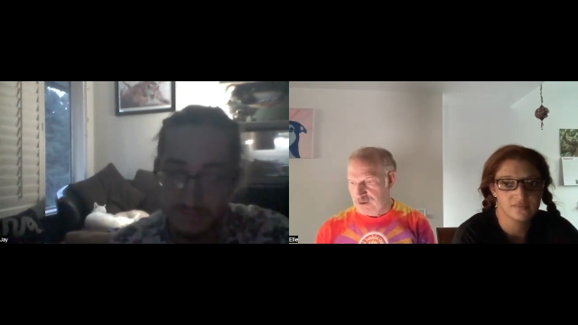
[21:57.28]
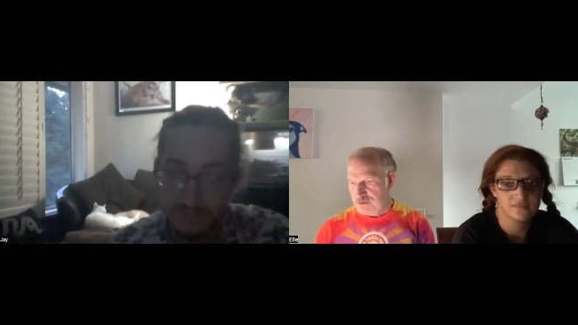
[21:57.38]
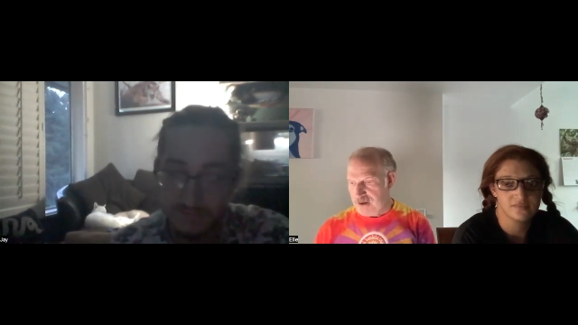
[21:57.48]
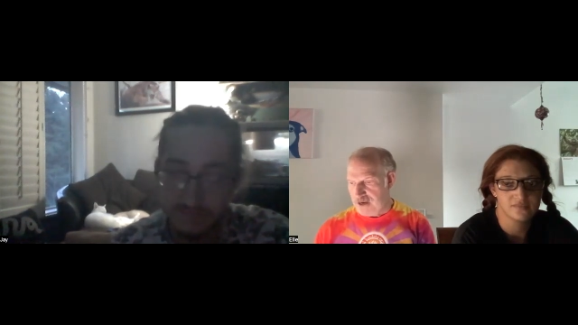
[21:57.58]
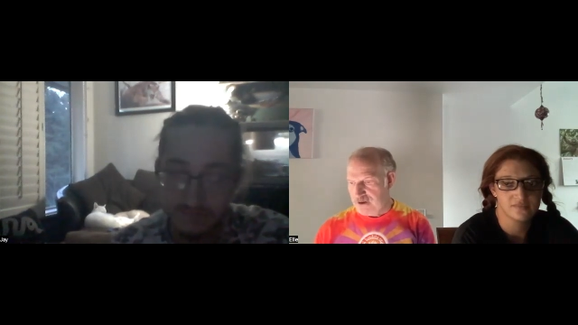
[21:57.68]

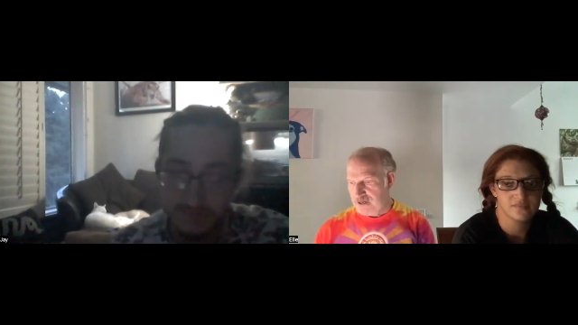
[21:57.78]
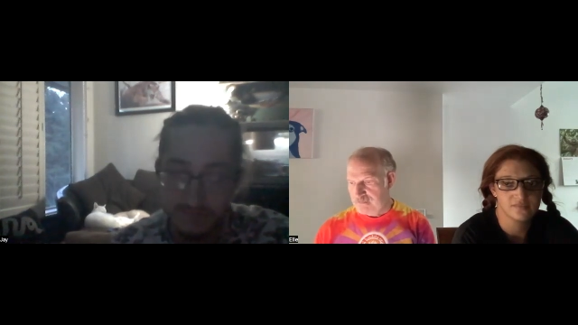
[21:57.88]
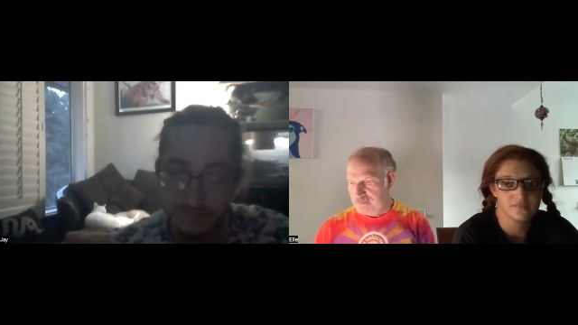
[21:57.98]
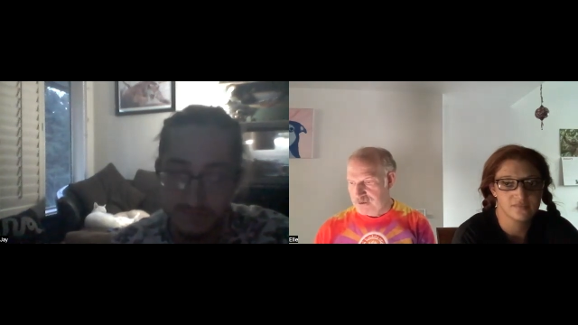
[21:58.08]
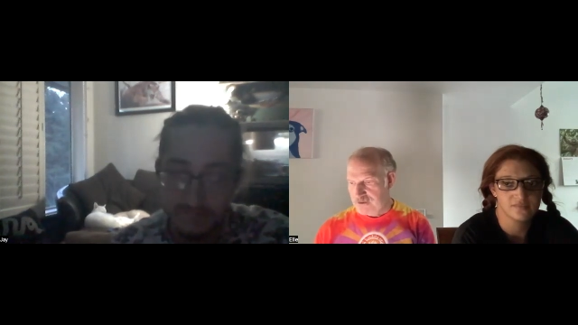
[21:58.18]
Speaker 1: with
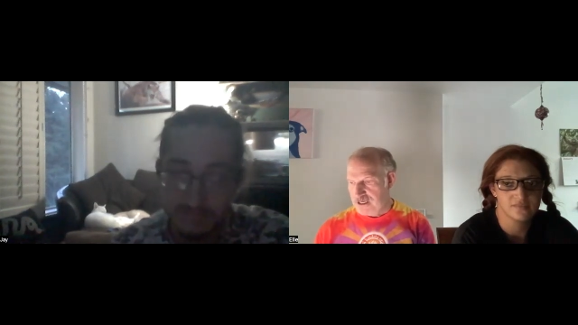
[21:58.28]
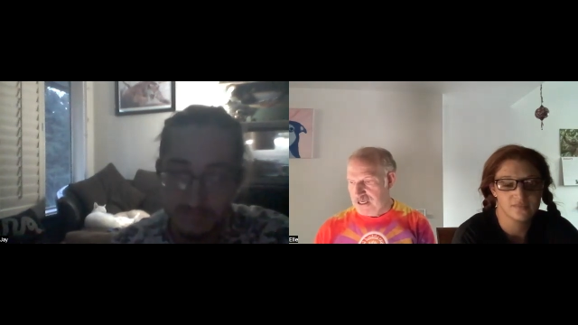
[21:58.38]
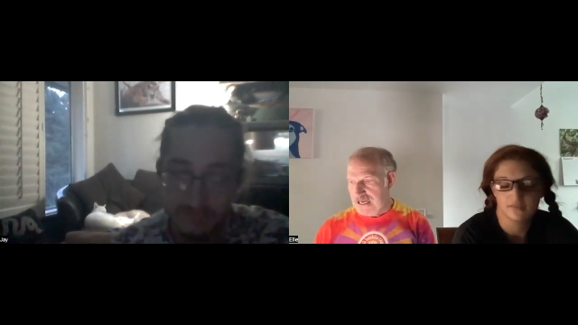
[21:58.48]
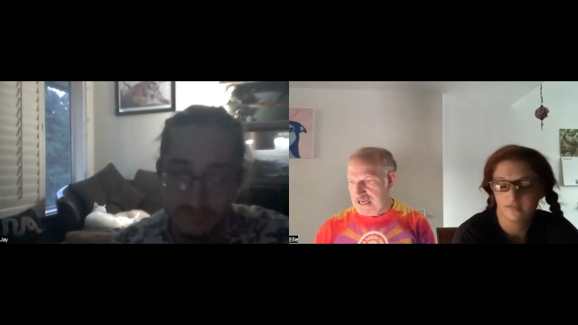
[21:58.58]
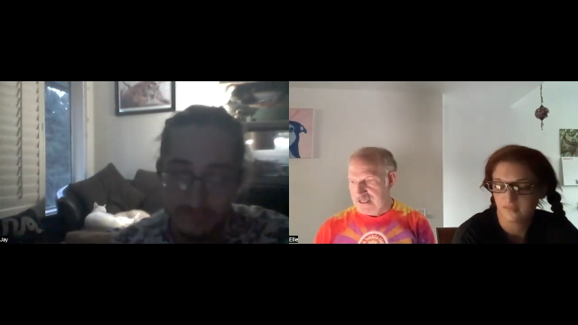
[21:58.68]
migrating birds
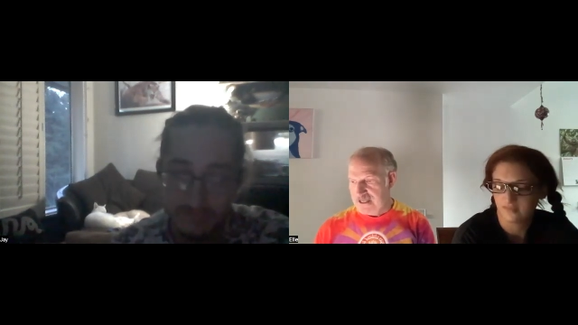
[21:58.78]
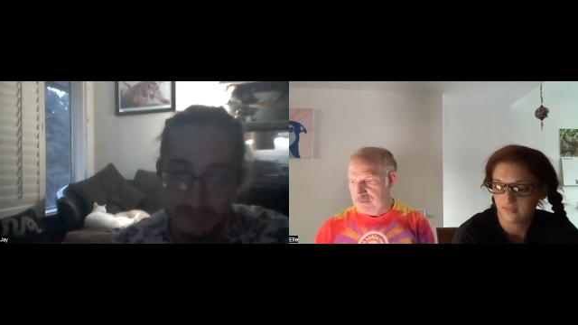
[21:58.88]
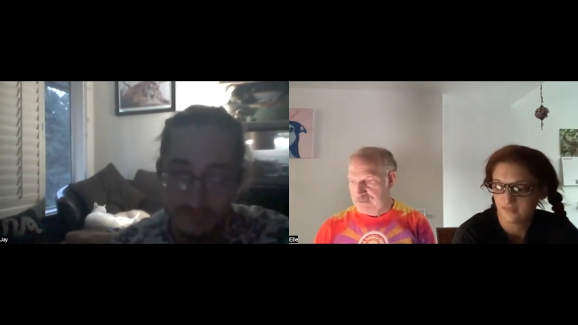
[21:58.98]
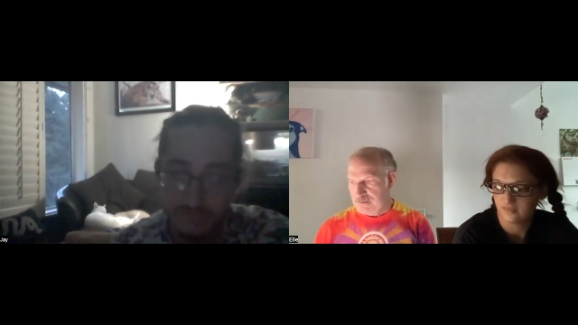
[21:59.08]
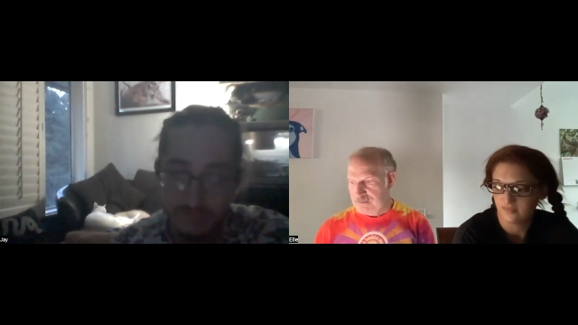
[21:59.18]
as they
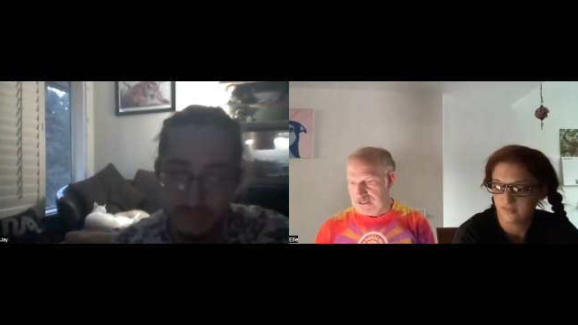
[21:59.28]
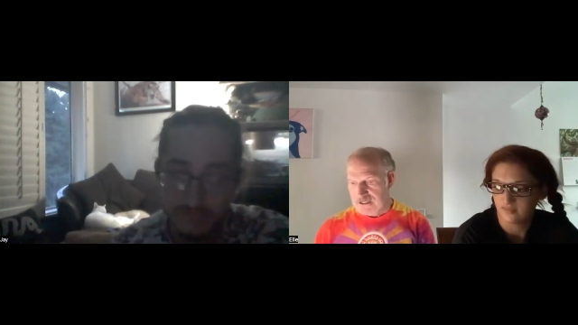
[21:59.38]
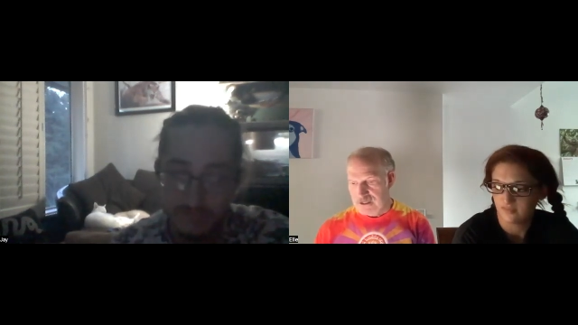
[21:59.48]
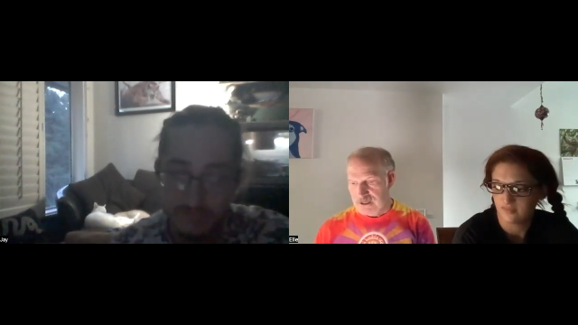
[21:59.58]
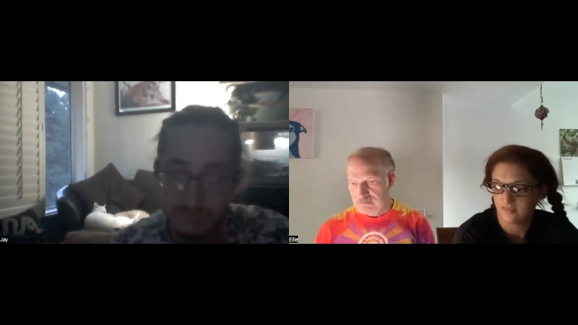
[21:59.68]
help them
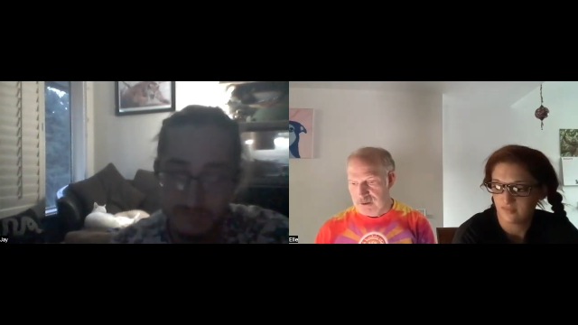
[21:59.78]
clean their